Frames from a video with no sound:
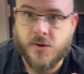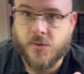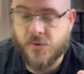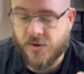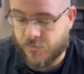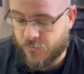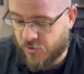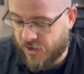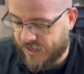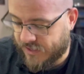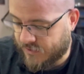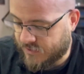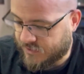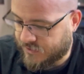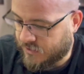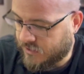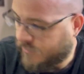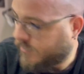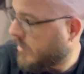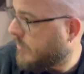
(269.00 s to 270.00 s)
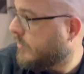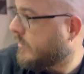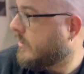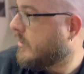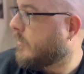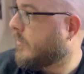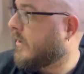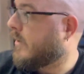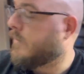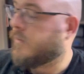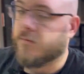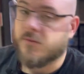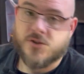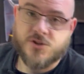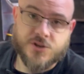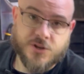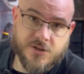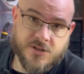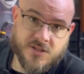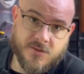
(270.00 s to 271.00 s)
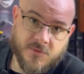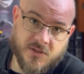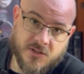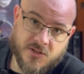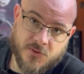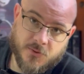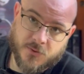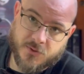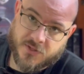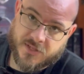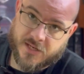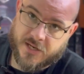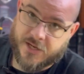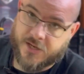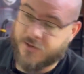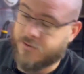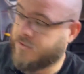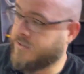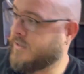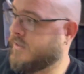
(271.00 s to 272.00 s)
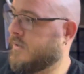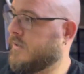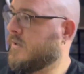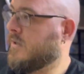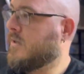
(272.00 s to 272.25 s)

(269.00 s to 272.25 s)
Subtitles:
I want to break this clip up a little bit and show you some of the tools that I use.